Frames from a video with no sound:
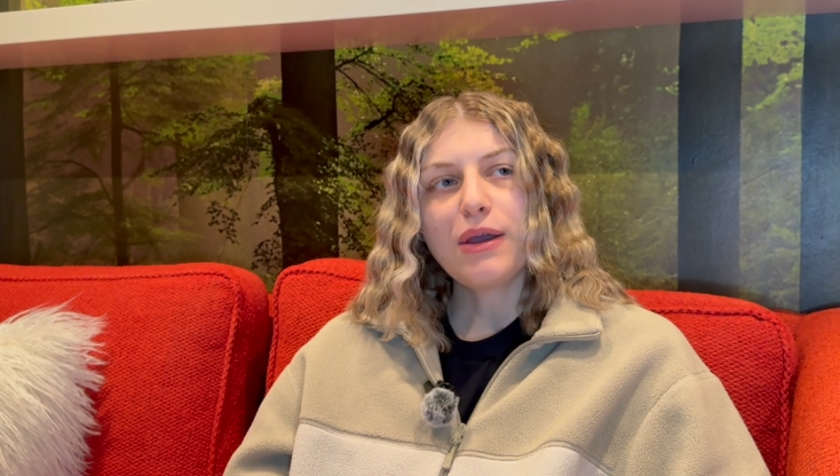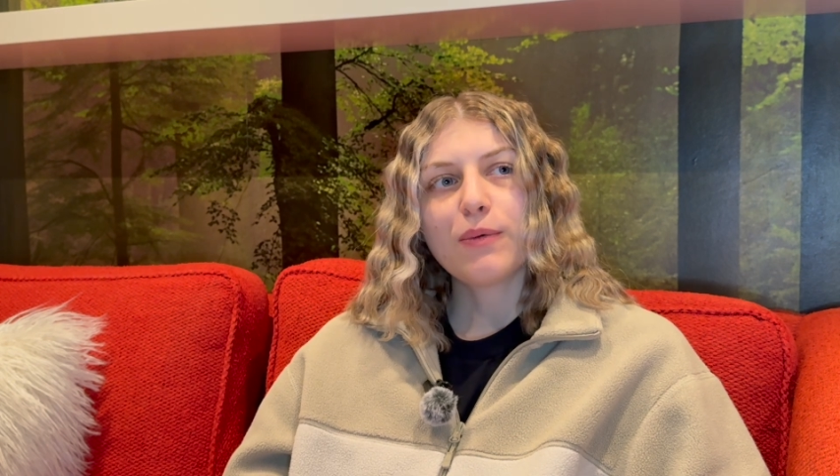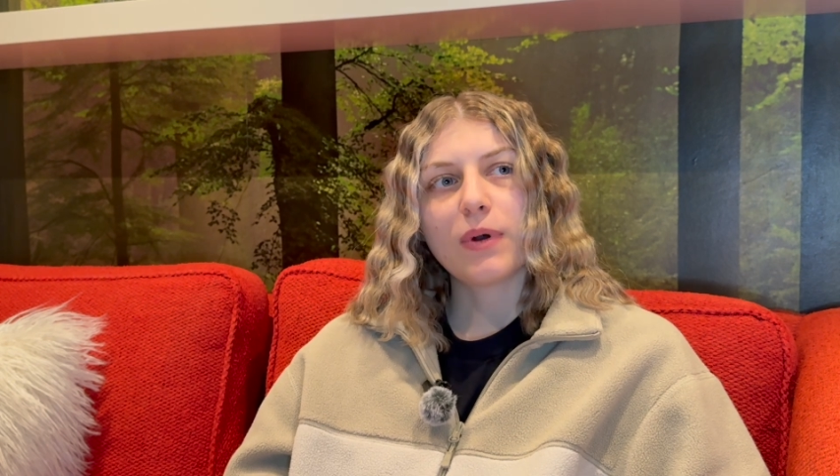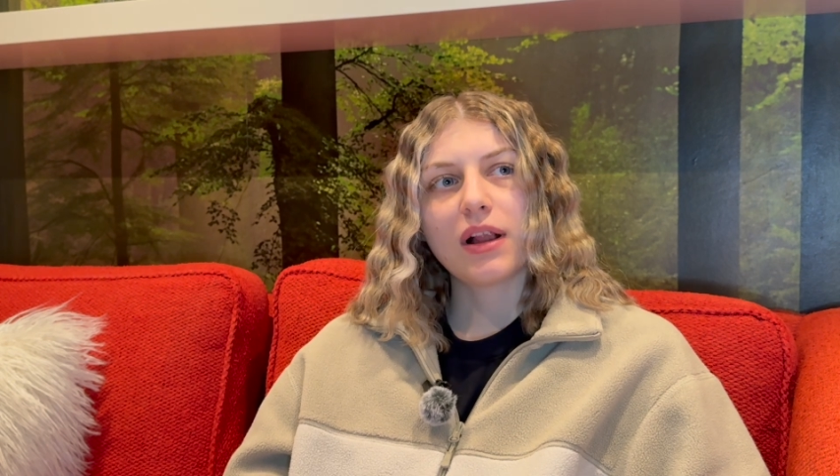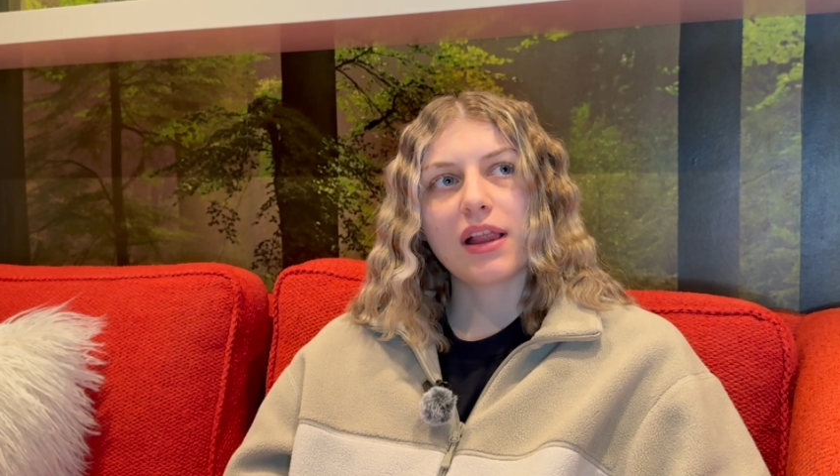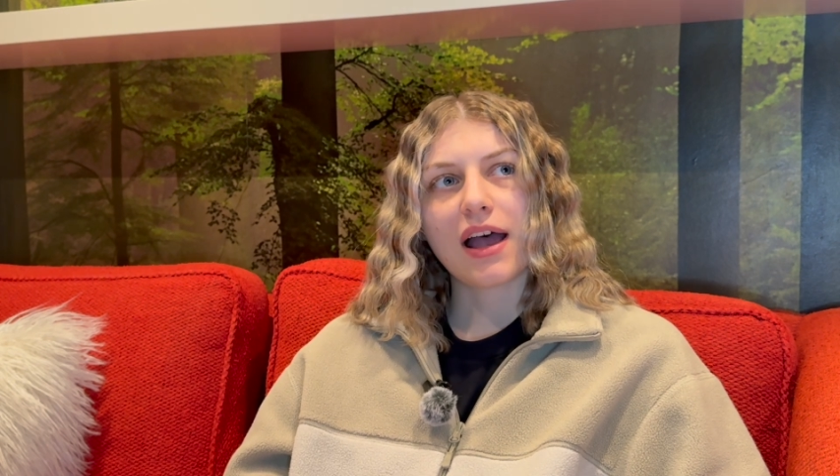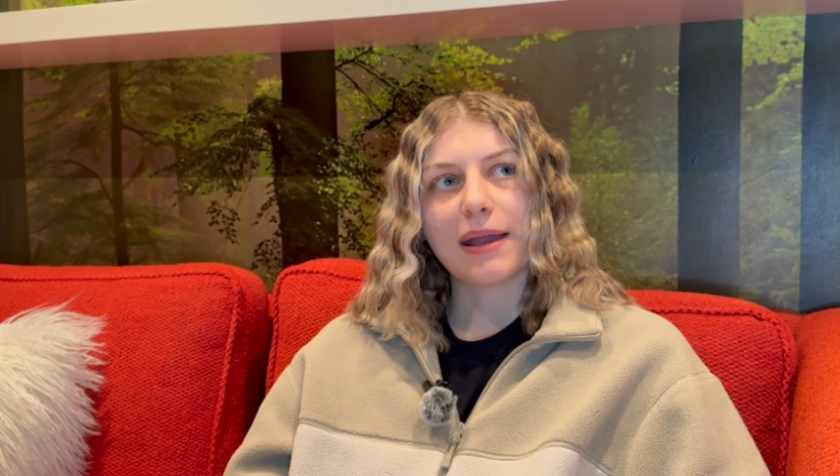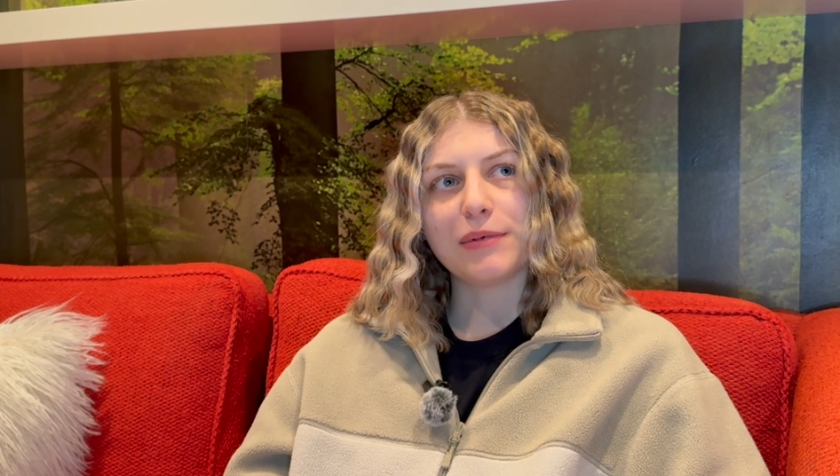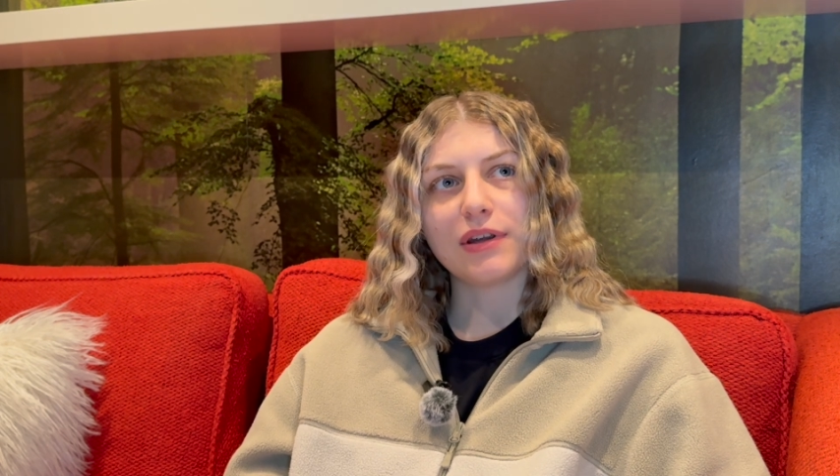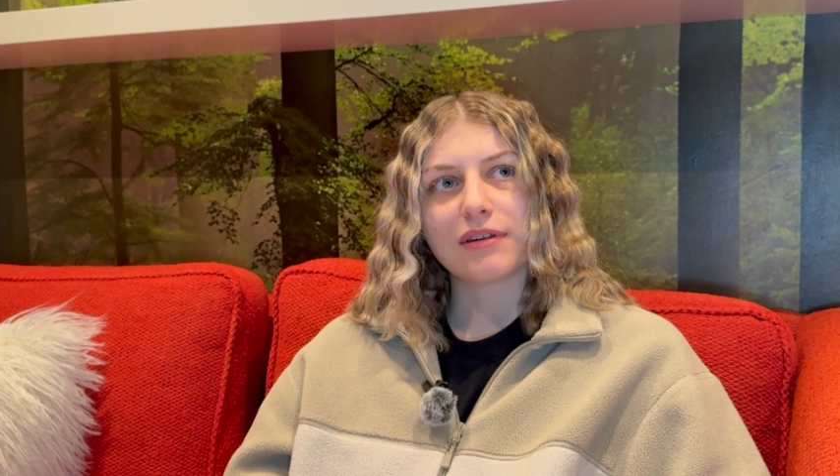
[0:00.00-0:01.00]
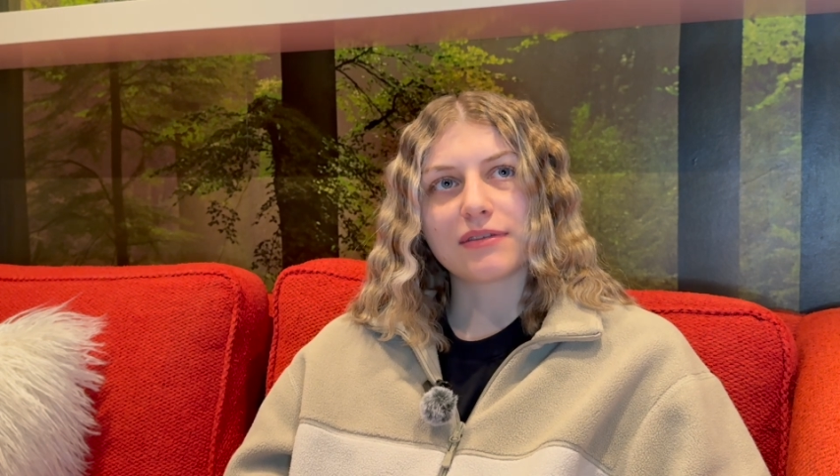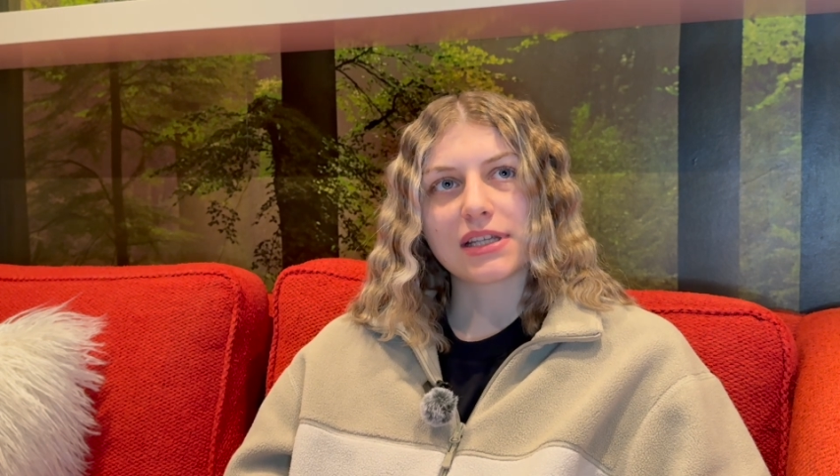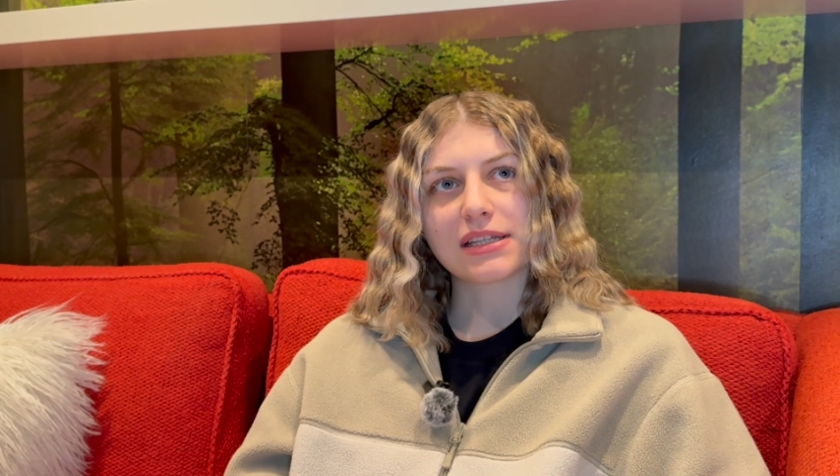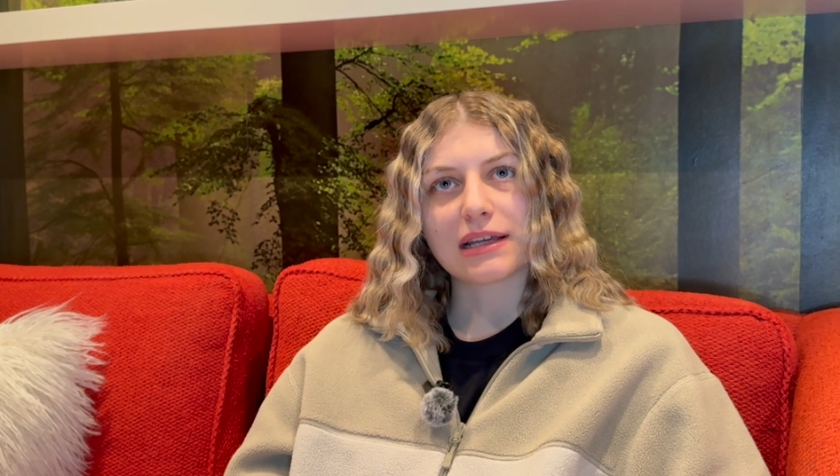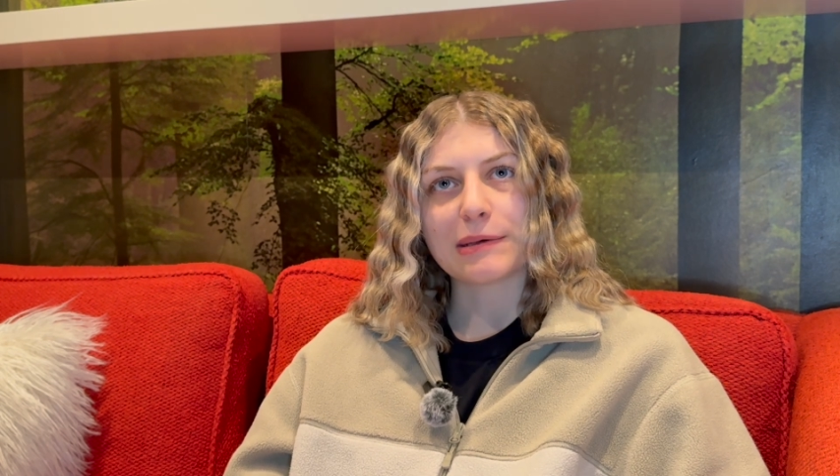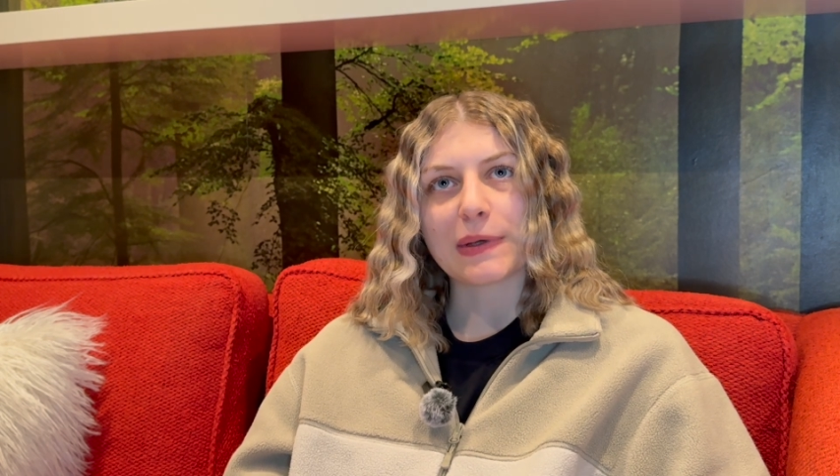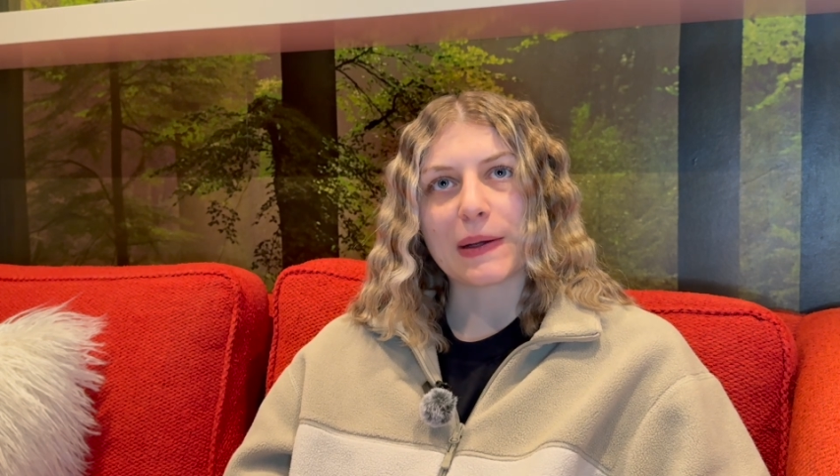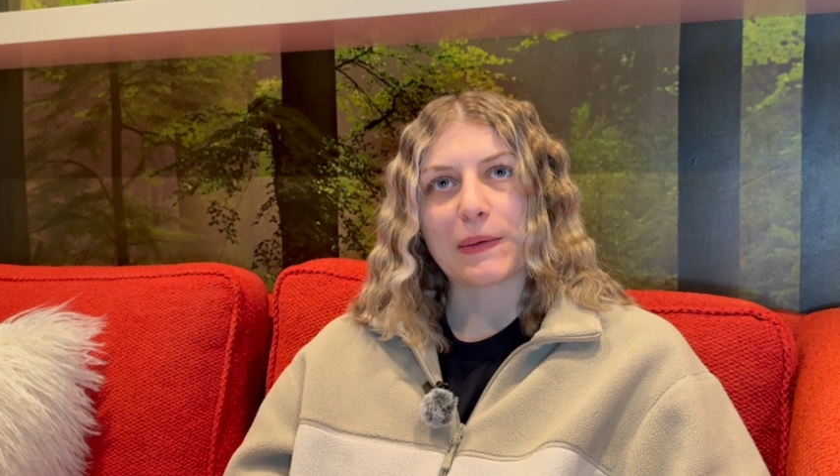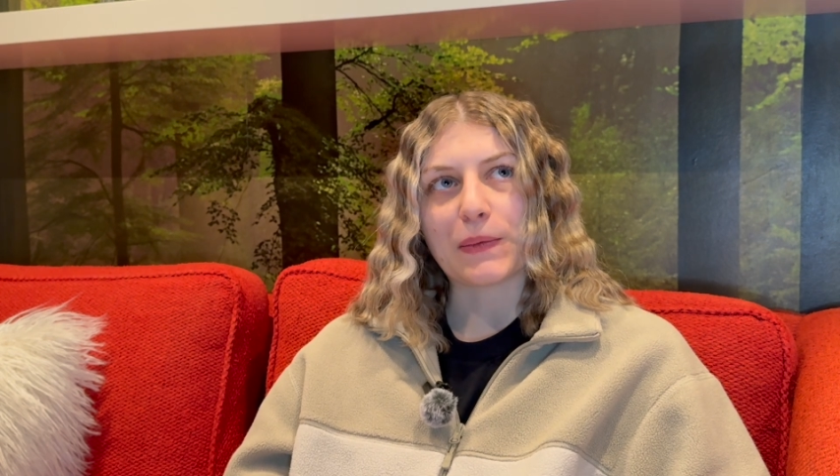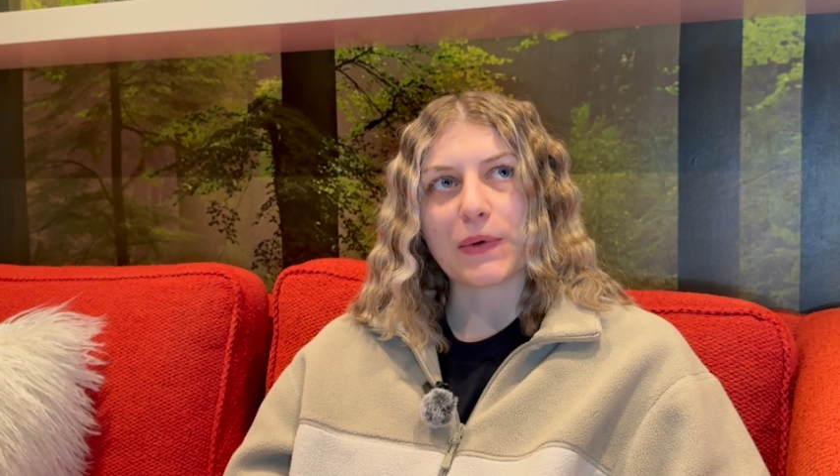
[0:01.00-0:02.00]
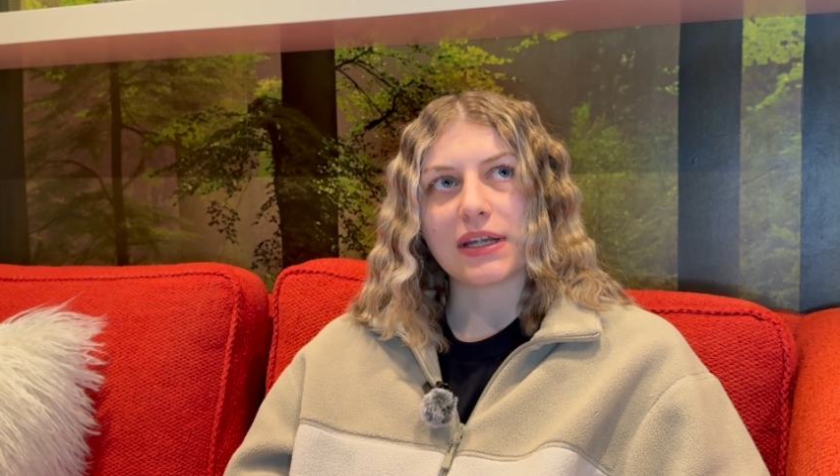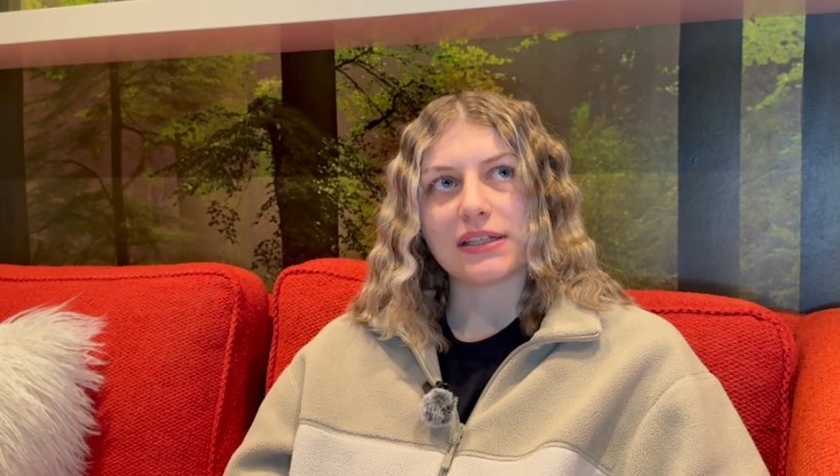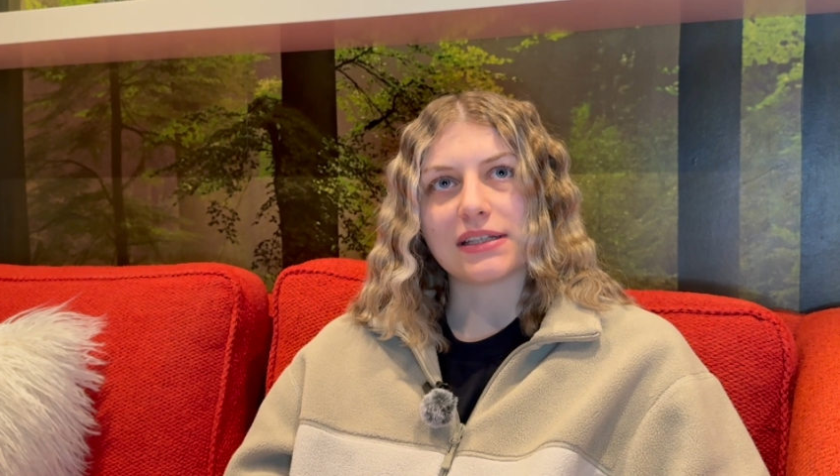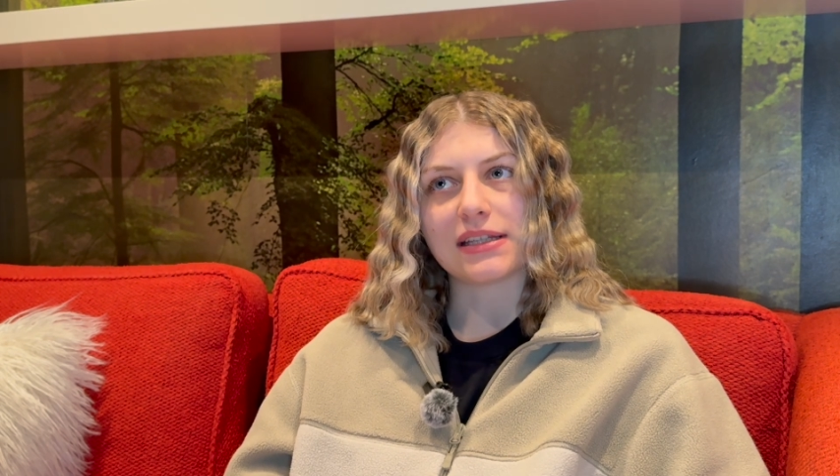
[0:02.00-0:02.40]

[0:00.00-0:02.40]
well, I'm nervous about what